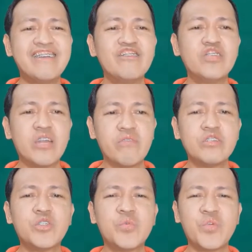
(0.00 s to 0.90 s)
general
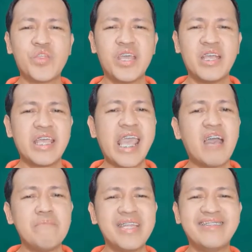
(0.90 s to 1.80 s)
truth,
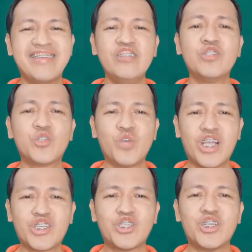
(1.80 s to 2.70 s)
habit,
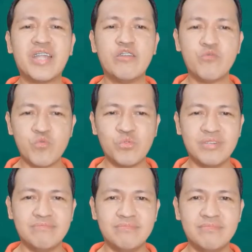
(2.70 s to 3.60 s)
instruction, and
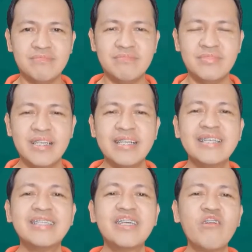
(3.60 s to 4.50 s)
rule.
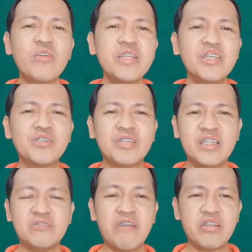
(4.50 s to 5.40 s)
Zero conditional
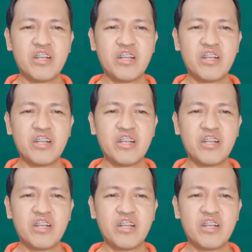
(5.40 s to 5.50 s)
is very